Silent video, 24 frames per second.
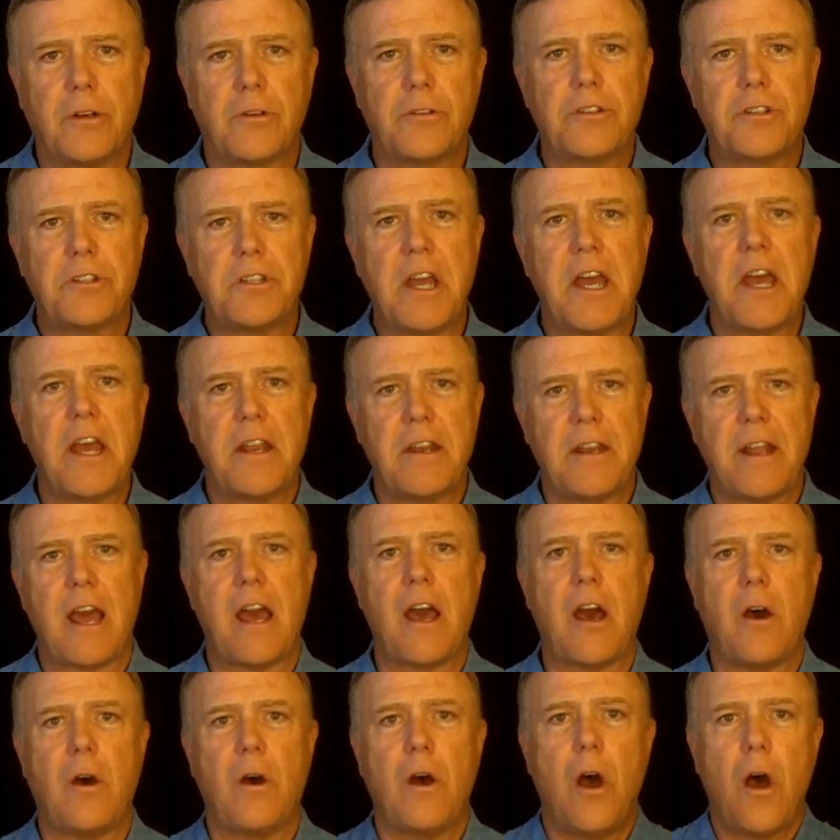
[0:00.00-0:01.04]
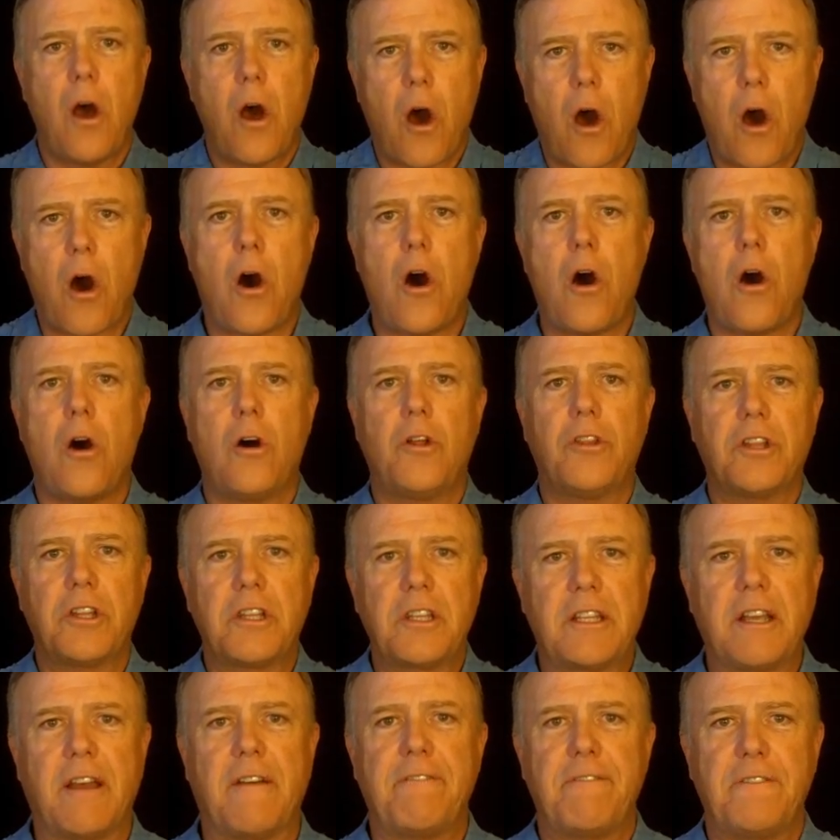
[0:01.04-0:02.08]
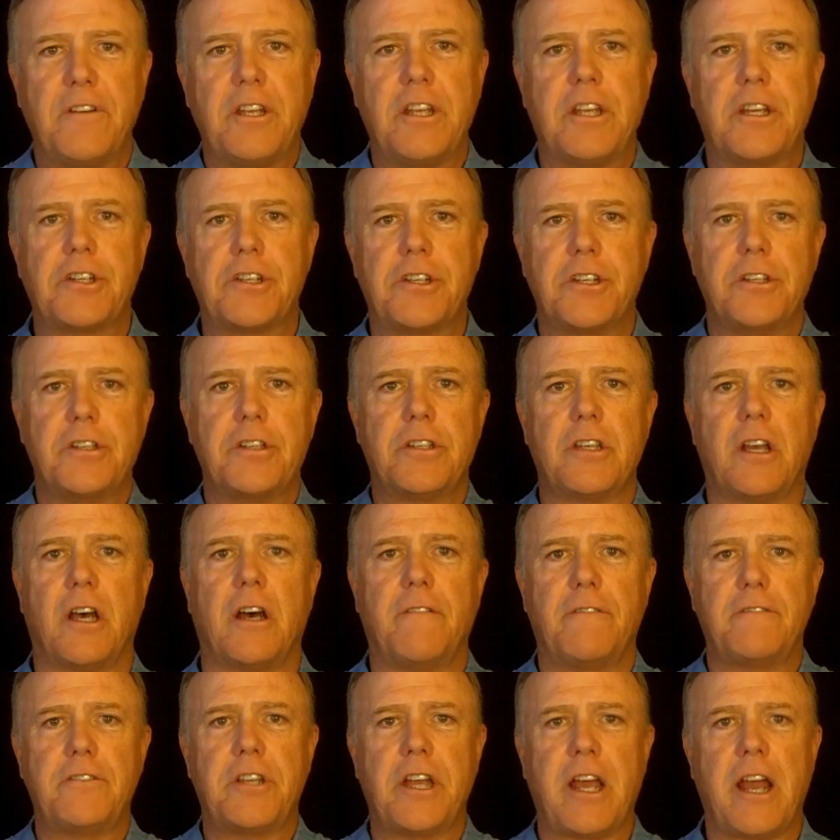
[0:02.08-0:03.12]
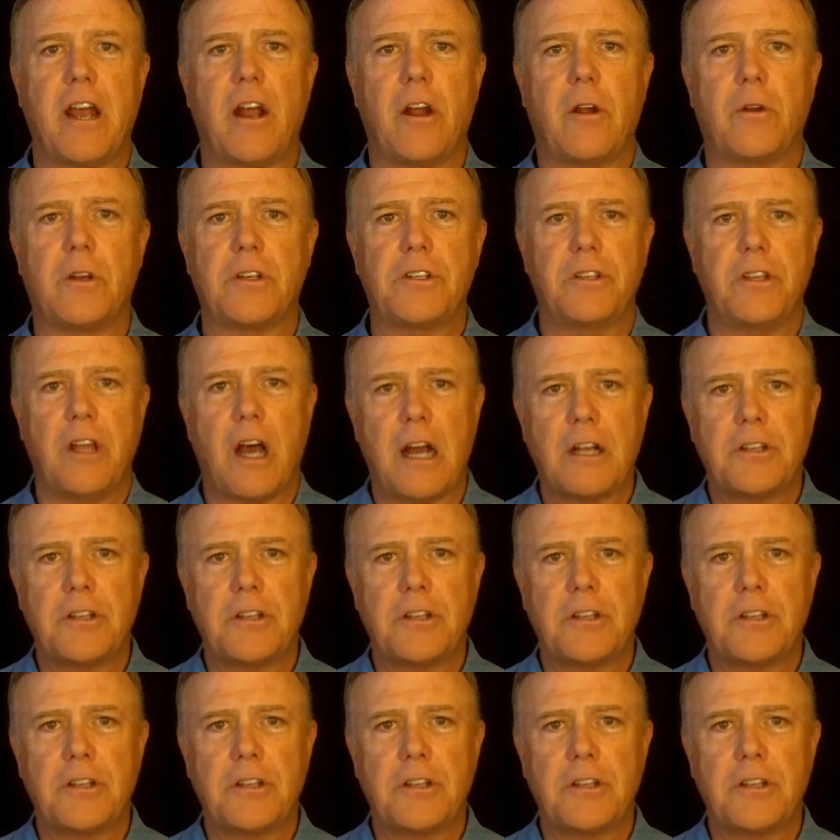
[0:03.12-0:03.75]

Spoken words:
Understand now all the definitions of terrorists,